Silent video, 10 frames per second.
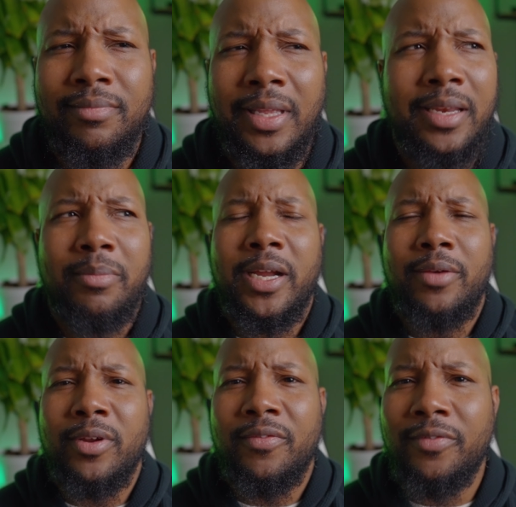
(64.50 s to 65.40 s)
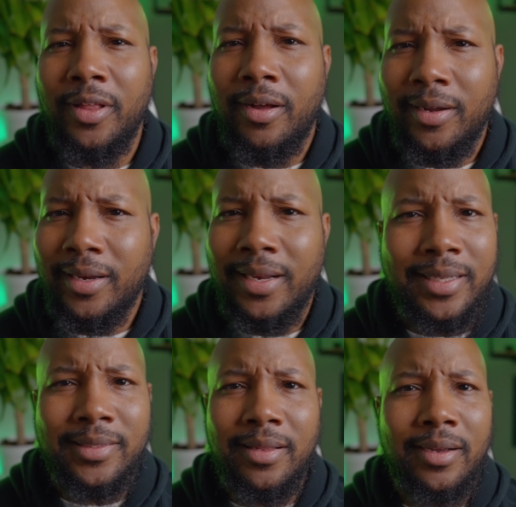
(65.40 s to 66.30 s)
anybody want to vlog in
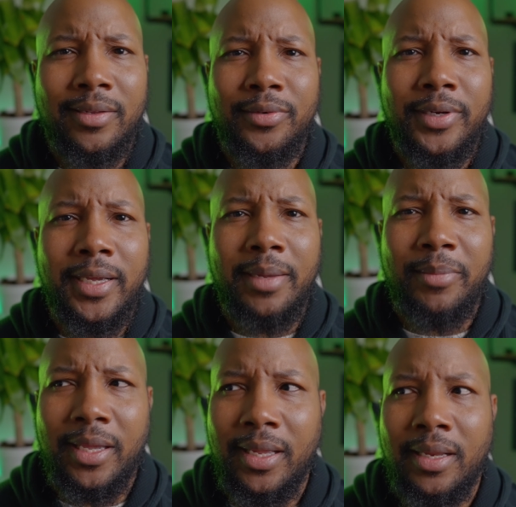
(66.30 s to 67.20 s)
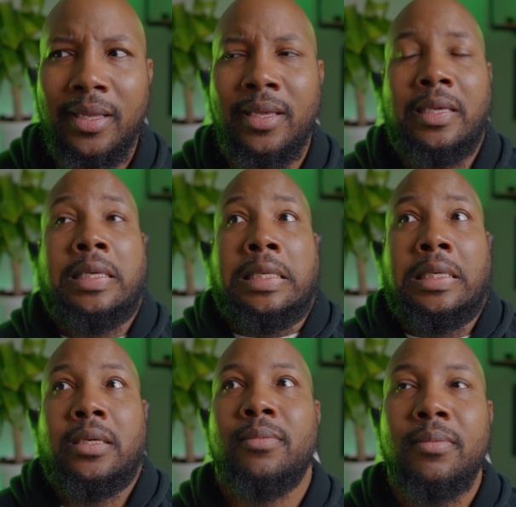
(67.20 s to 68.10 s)
S-LOG3? I mean,
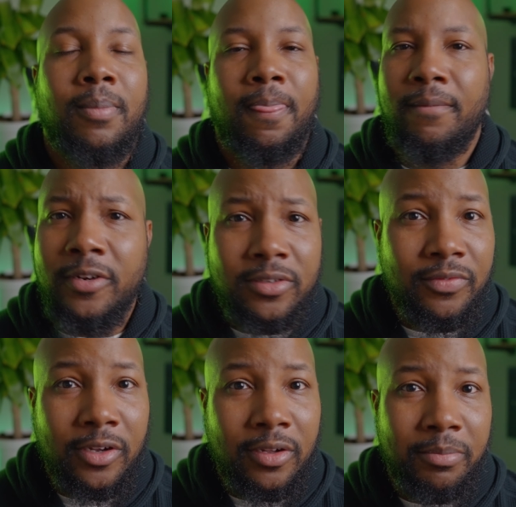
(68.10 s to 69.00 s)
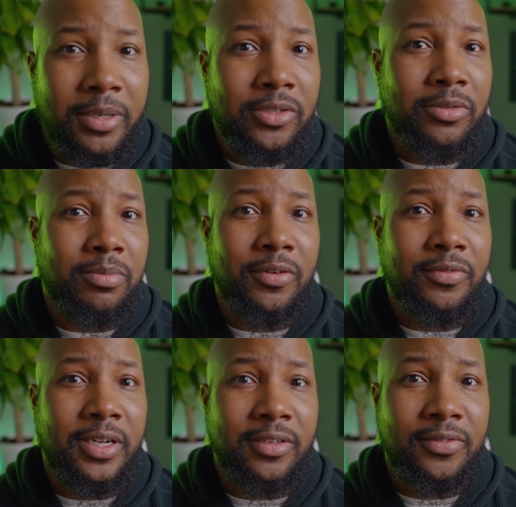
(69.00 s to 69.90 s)
first of all, the picture
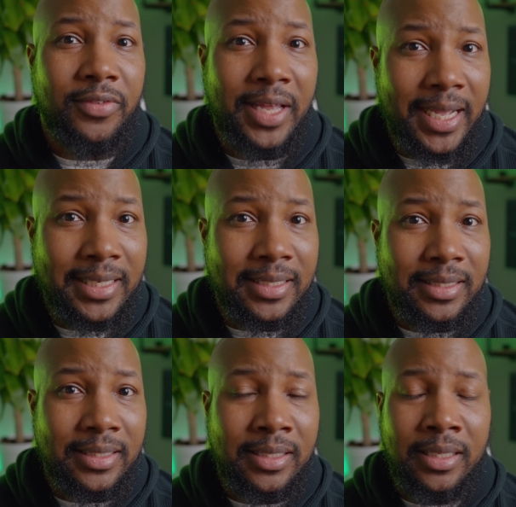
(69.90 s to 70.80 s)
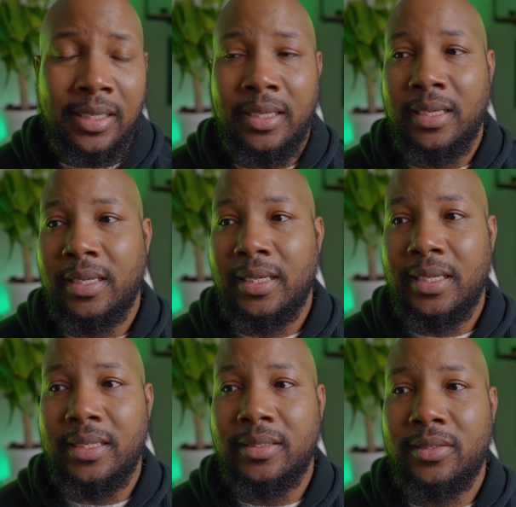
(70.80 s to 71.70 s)
profile is flat.
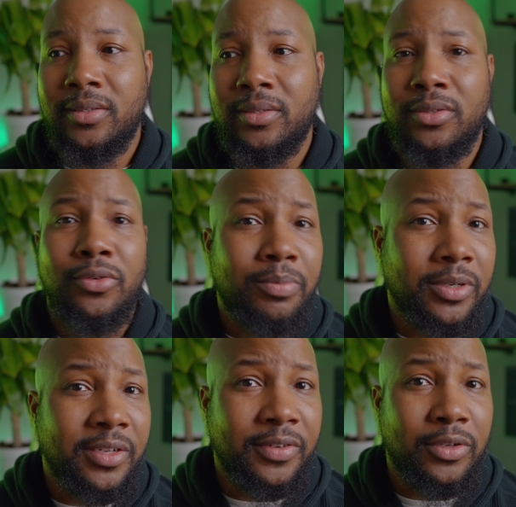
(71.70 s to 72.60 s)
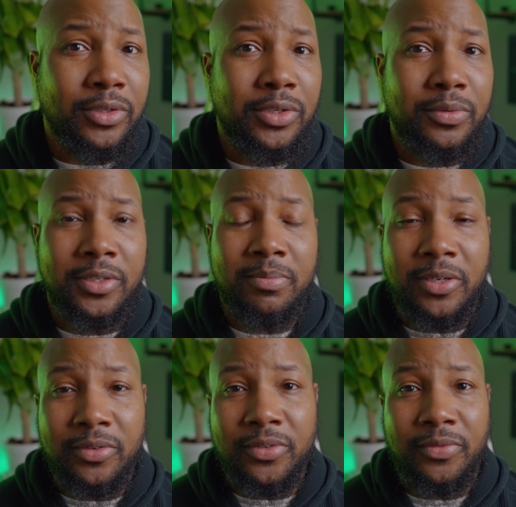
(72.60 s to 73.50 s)
It's super difficult to
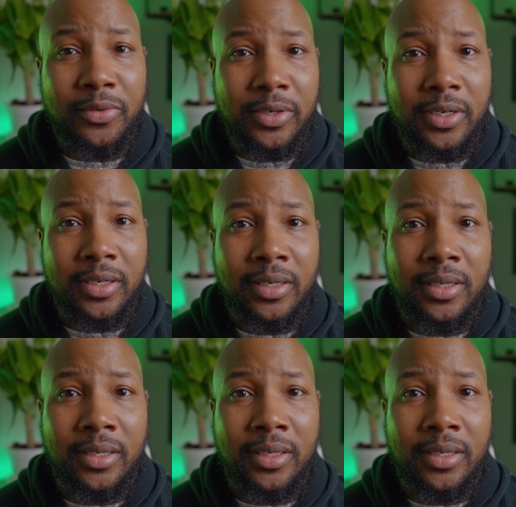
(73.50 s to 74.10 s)
expose for.